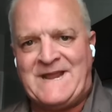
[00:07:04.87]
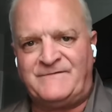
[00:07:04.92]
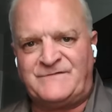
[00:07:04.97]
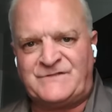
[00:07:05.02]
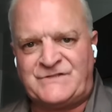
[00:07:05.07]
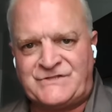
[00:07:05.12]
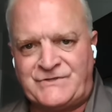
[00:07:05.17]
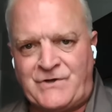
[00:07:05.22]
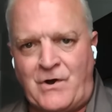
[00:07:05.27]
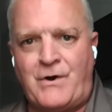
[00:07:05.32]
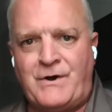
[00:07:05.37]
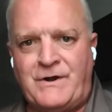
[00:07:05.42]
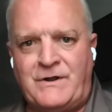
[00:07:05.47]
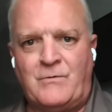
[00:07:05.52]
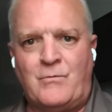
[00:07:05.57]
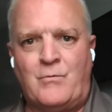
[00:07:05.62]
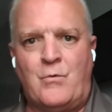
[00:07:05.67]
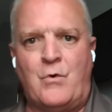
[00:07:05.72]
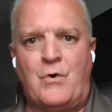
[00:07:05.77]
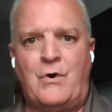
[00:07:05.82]
have started
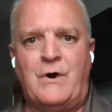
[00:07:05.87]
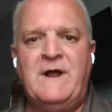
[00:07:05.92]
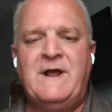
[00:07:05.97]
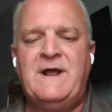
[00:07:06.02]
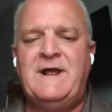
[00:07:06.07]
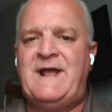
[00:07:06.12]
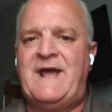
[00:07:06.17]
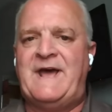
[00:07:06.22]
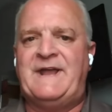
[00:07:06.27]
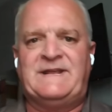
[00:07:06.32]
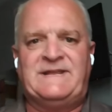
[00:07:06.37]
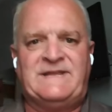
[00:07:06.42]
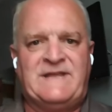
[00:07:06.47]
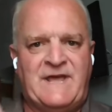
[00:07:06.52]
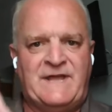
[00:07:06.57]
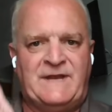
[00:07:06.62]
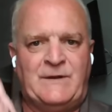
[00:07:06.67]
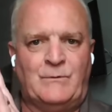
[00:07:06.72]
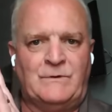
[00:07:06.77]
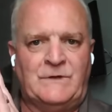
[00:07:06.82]
a war. And
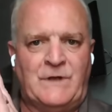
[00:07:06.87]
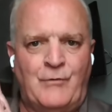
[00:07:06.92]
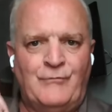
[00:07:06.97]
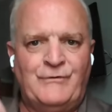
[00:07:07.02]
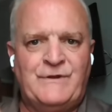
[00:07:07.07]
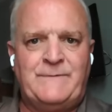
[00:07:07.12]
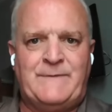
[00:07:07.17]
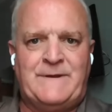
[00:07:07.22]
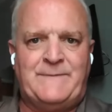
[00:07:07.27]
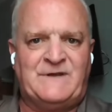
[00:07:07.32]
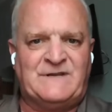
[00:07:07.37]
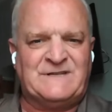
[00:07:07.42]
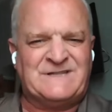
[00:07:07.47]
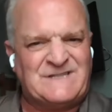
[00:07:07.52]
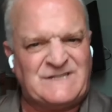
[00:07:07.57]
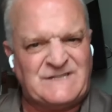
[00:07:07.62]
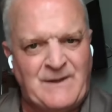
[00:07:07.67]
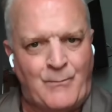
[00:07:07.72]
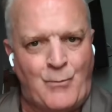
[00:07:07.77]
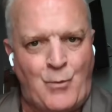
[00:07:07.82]
again, it will only be because
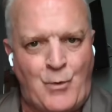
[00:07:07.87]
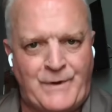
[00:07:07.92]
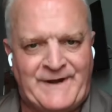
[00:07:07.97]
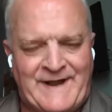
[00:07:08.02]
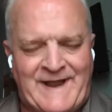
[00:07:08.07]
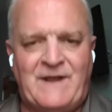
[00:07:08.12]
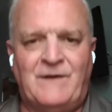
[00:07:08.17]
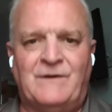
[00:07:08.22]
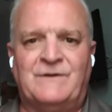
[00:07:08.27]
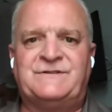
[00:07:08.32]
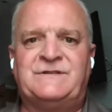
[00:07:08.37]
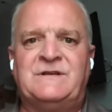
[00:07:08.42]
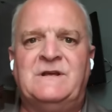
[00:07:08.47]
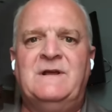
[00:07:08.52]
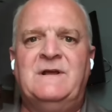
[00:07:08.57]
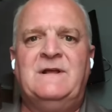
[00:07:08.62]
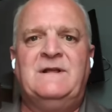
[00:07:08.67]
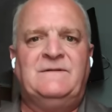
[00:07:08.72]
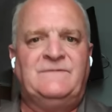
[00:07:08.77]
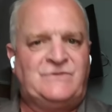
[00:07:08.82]
someone else
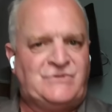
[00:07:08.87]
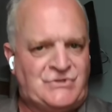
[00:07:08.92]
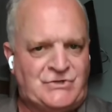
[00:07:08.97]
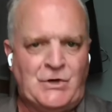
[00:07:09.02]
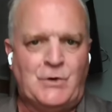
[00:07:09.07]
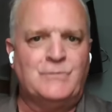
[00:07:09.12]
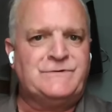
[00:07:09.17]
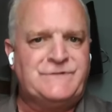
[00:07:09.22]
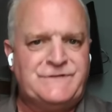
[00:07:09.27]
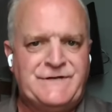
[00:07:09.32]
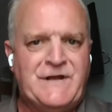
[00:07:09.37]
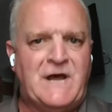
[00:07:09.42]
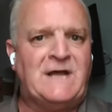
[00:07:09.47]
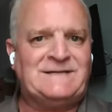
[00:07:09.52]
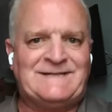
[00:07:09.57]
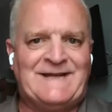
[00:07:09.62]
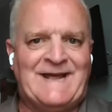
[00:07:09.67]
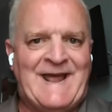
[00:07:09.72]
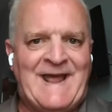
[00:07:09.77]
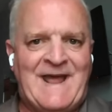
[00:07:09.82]
chose
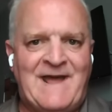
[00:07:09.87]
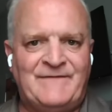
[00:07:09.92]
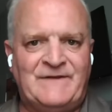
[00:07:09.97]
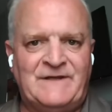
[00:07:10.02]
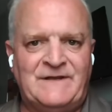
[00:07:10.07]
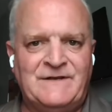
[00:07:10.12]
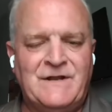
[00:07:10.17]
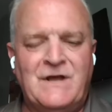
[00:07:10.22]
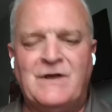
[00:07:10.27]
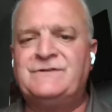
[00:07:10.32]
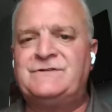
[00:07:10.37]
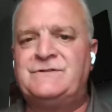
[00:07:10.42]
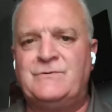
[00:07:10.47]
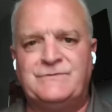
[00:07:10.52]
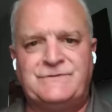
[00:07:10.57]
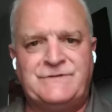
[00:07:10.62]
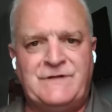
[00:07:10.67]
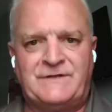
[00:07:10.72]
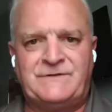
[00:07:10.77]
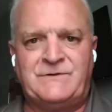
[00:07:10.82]
not to have it,
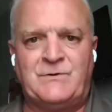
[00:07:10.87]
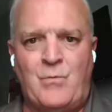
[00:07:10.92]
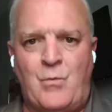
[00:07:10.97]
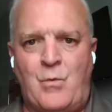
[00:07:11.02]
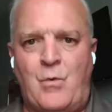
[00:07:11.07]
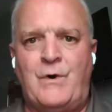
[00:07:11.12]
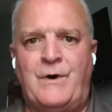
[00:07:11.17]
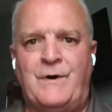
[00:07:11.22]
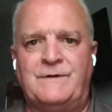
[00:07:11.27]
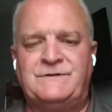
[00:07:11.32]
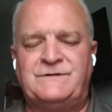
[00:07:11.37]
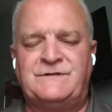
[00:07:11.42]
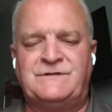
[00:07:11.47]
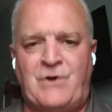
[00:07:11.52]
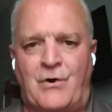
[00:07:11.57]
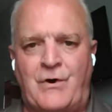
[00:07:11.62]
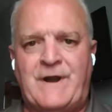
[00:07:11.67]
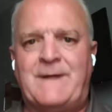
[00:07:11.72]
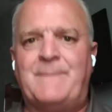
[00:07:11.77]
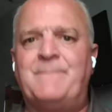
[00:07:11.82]
chose not to
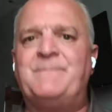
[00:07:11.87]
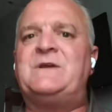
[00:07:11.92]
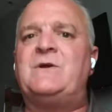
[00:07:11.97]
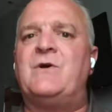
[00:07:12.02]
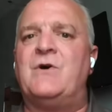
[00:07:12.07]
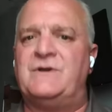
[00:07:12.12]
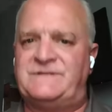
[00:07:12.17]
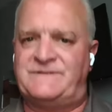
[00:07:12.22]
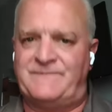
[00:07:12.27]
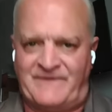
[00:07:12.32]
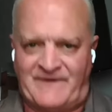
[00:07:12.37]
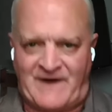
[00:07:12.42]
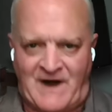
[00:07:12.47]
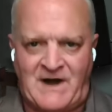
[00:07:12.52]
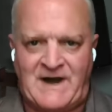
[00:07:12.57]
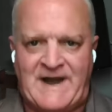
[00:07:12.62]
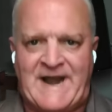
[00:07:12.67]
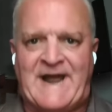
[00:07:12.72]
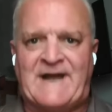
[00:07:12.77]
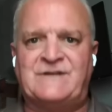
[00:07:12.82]
start it because of
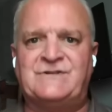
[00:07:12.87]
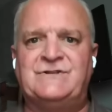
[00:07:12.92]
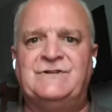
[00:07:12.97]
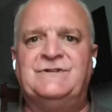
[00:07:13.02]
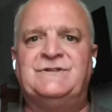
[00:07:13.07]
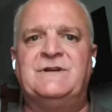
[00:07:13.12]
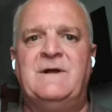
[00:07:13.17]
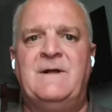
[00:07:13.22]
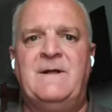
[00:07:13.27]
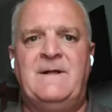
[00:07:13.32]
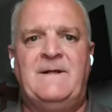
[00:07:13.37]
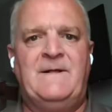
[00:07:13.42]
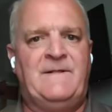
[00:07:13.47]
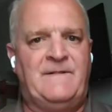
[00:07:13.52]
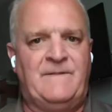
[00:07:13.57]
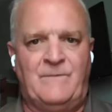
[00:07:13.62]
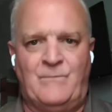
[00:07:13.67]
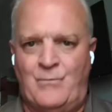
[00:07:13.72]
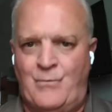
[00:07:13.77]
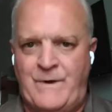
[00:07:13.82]
our actions.
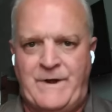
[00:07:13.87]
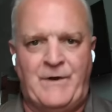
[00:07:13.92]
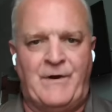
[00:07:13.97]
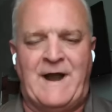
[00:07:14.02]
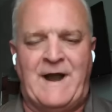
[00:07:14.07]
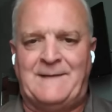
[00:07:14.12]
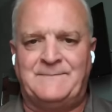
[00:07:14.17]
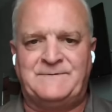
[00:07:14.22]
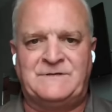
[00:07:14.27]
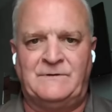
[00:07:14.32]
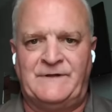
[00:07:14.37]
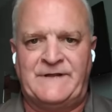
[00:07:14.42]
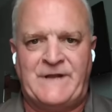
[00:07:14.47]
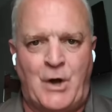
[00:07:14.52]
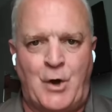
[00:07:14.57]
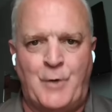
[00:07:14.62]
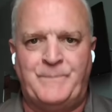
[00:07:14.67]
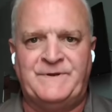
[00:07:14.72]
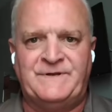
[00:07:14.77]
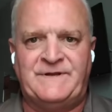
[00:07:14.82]
We are absolutely
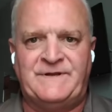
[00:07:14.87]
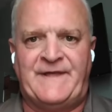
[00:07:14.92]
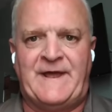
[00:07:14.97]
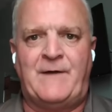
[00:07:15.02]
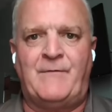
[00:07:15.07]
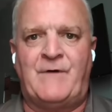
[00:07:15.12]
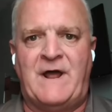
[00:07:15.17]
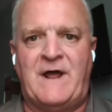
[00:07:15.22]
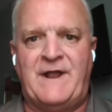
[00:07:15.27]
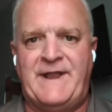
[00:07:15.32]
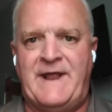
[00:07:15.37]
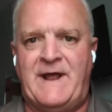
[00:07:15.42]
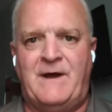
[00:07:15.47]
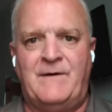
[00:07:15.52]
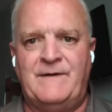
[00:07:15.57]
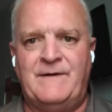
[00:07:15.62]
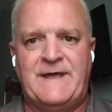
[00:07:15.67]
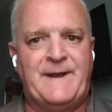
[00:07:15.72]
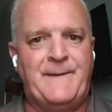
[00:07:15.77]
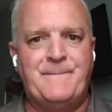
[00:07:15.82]
open to that right
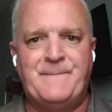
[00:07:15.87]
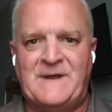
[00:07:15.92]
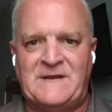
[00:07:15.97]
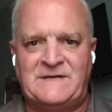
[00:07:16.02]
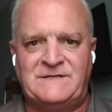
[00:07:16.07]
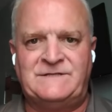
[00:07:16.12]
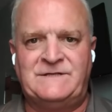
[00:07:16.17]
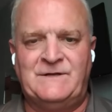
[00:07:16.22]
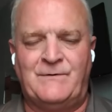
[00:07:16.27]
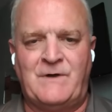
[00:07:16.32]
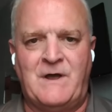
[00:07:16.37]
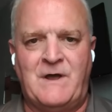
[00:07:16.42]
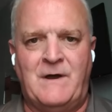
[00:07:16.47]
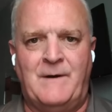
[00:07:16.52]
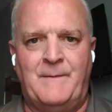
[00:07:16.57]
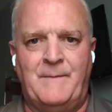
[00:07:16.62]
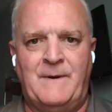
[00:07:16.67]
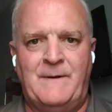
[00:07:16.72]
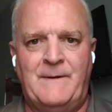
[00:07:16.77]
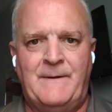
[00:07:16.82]
now, and it may still
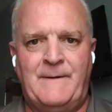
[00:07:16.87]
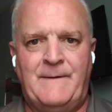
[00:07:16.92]
come.